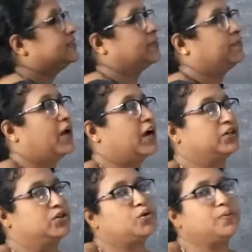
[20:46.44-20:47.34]
the
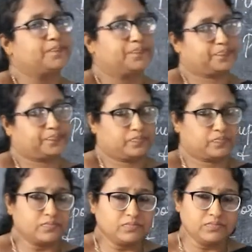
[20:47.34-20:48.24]
plant to
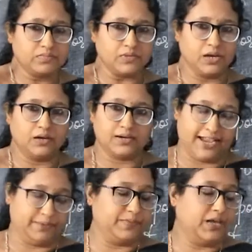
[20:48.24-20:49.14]

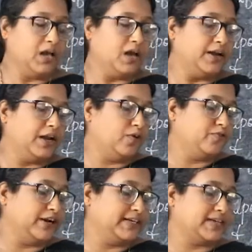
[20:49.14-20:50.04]
climb. Now
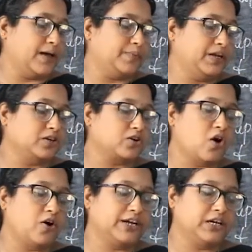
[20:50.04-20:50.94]
for example
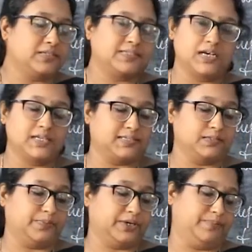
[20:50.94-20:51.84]
Gloriosa
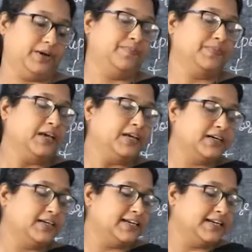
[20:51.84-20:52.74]
superba.
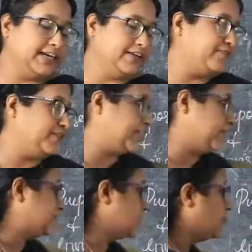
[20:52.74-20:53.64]
Here the leaf
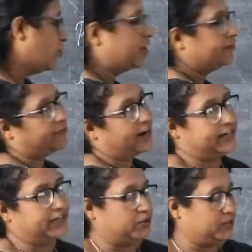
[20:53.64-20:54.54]
tips are modified
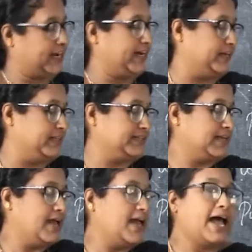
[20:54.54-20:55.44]
into tendrils.
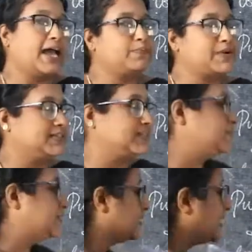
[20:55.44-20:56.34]
And
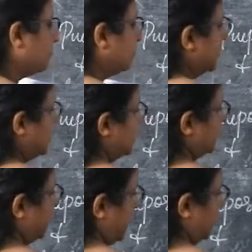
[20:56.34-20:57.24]
Pisum sativum, that is
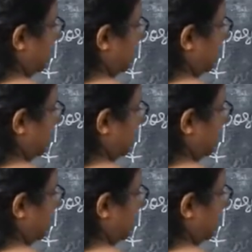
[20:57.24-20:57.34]
piece.